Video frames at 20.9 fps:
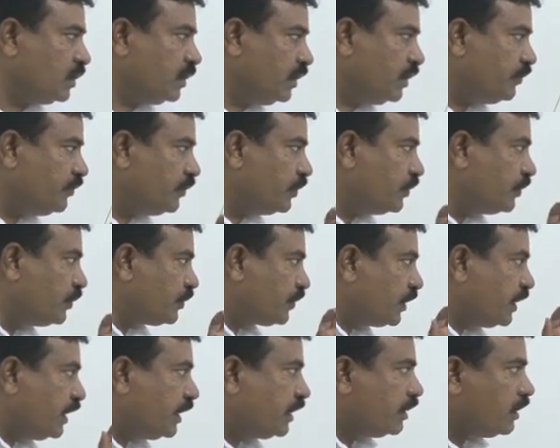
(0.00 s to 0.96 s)
If you
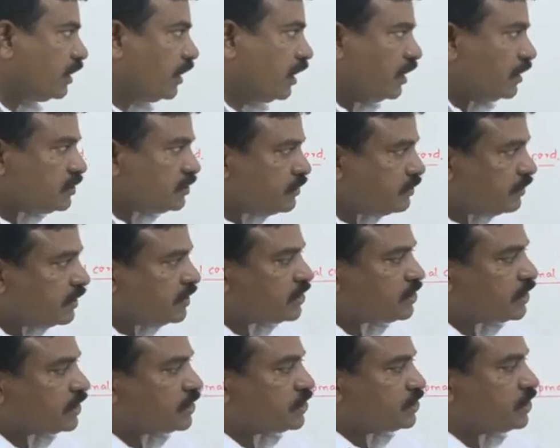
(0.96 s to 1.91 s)
take
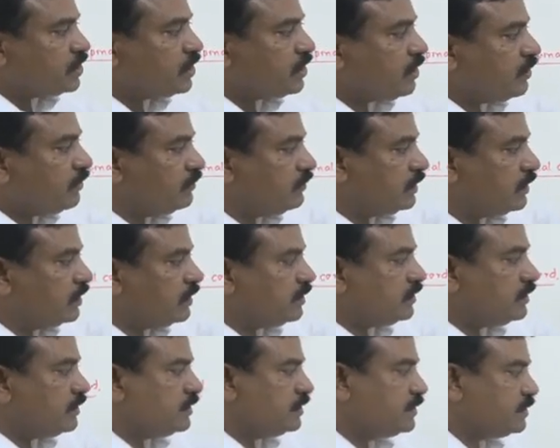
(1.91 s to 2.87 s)
transverse section
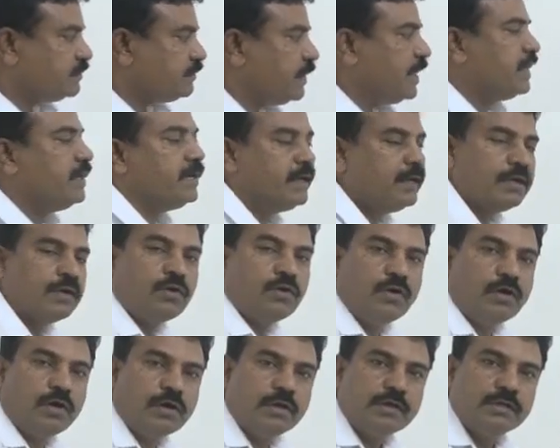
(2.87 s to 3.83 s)
of spinal
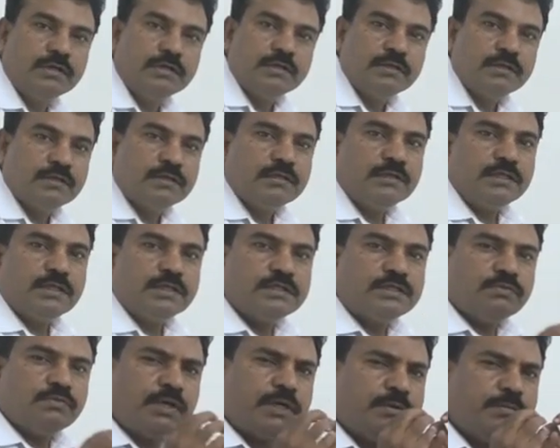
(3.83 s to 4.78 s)
cord, there
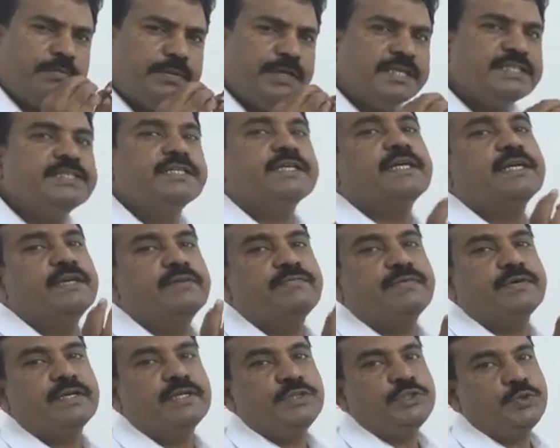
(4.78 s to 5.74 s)
is one basic
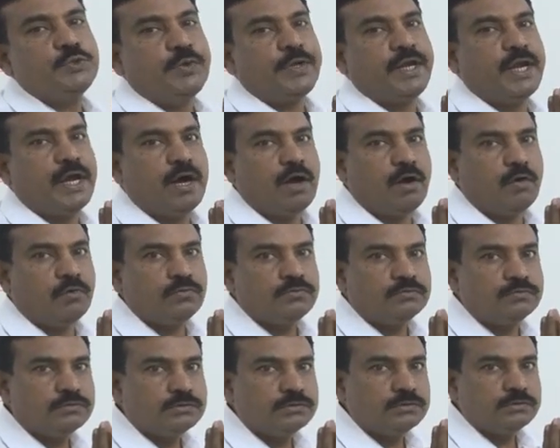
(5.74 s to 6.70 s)
difference we have.
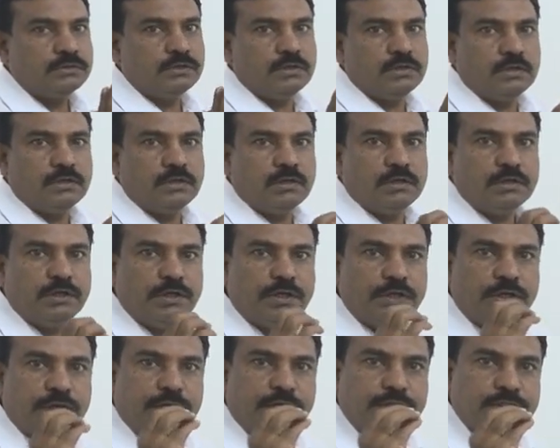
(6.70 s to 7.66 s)

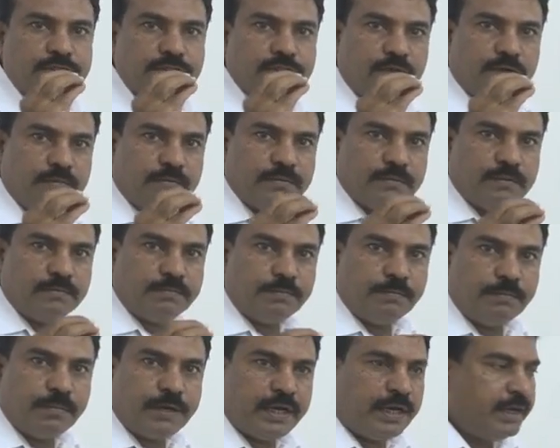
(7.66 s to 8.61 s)
In case
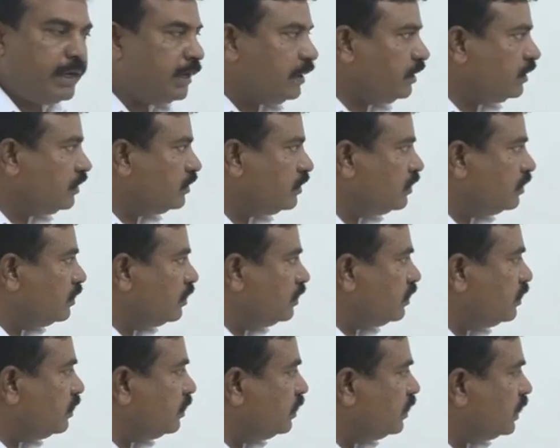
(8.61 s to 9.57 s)
of brain,
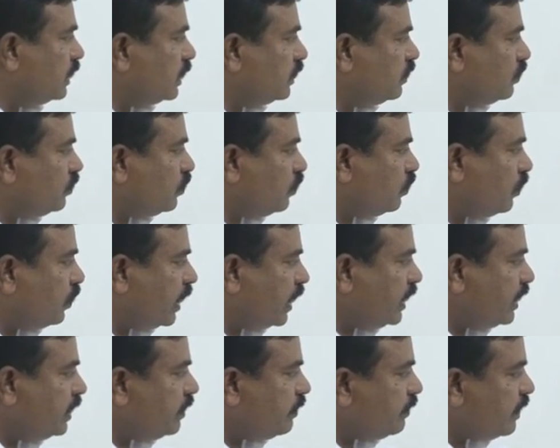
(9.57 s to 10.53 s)
the
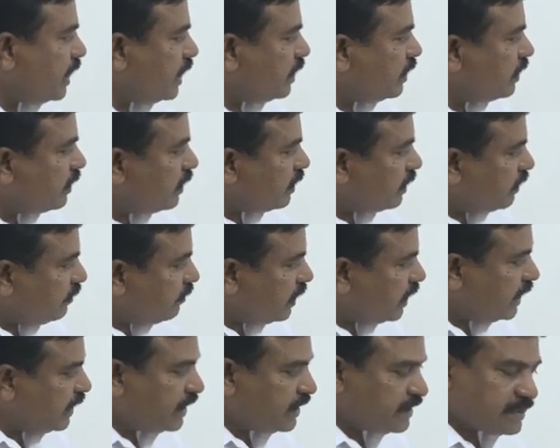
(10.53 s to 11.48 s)
white matter
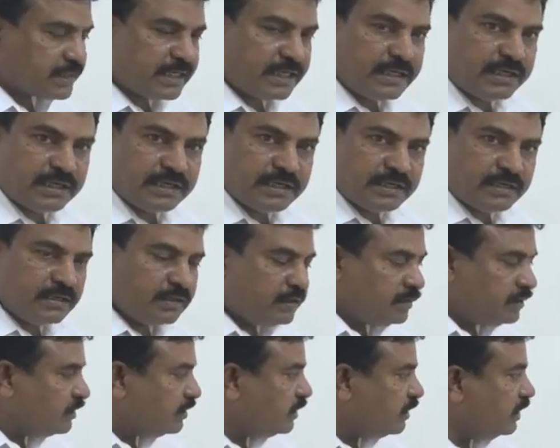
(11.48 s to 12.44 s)
remain at center,
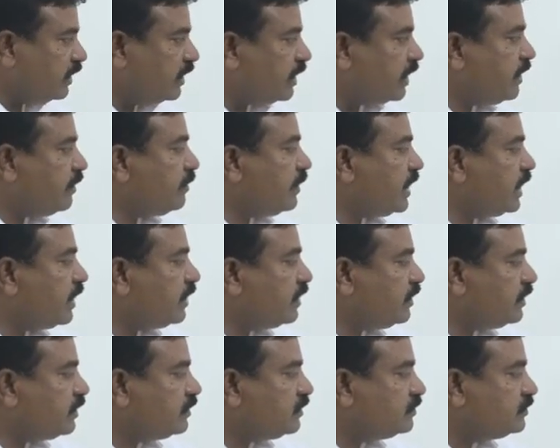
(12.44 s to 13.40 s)
grey
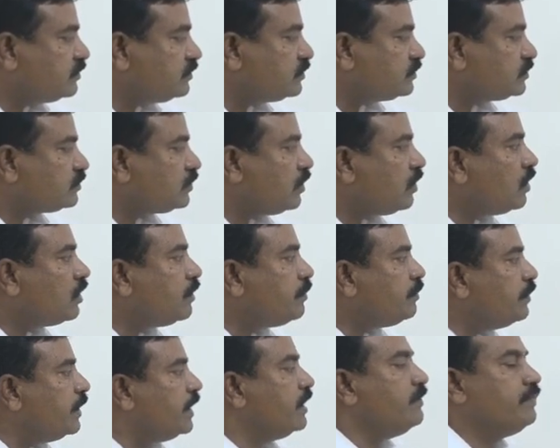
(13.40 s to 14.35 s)
matter
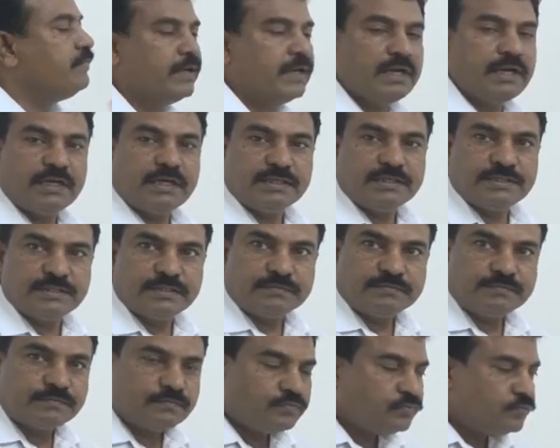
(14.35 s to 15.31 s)
on peripheral region.